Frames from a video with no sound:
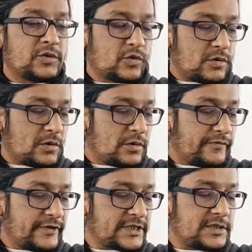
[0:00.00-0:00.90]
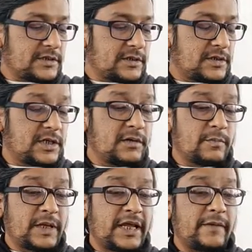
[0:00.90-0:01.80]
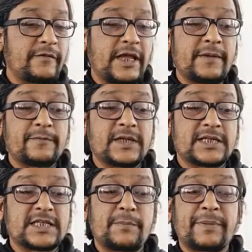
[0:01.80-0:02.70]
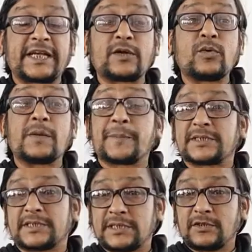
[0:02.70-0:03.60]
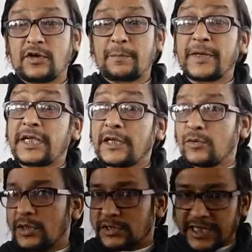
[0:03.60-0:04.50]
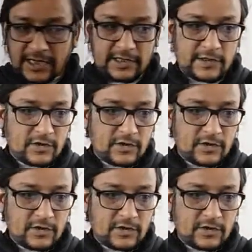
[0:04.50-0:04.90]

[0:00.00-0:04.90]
So first, if there is any particular person or particular thing,